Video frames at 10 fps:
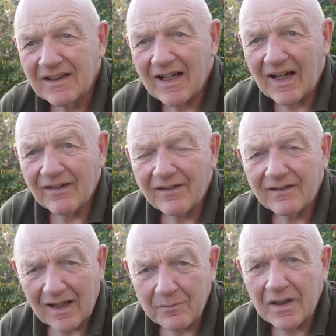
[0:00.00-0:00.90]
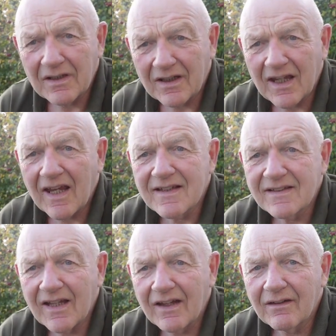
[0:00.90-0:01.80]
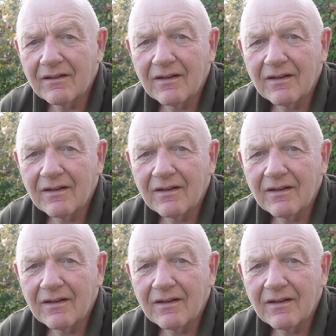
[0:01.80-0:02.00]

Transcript: And that being the case, then